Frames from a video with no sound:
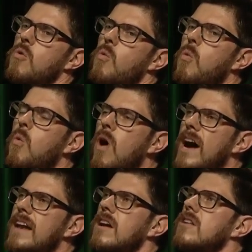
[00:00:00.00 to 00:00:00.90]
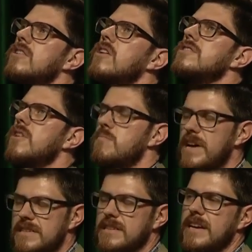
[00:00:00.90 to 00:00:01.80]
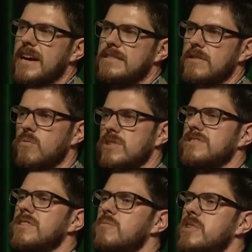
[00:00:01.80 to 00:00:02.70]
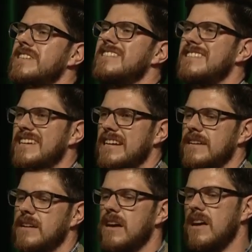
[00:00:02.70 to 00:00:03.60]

what is our best guess at what someone is seeing?